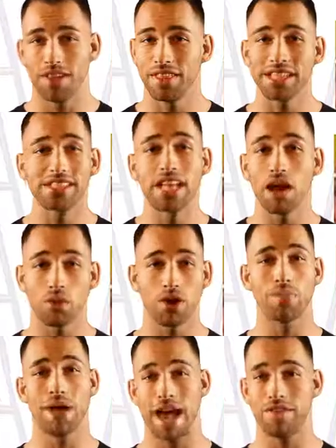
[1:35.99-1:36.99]
That's not
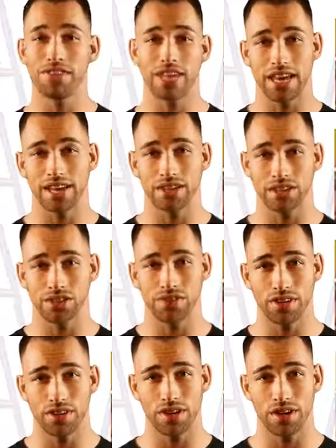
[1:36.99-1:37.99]
what I'm advocating in this
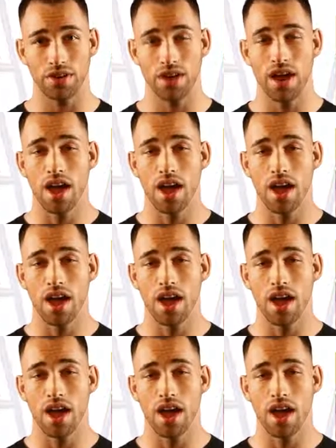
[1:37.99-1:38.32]
video.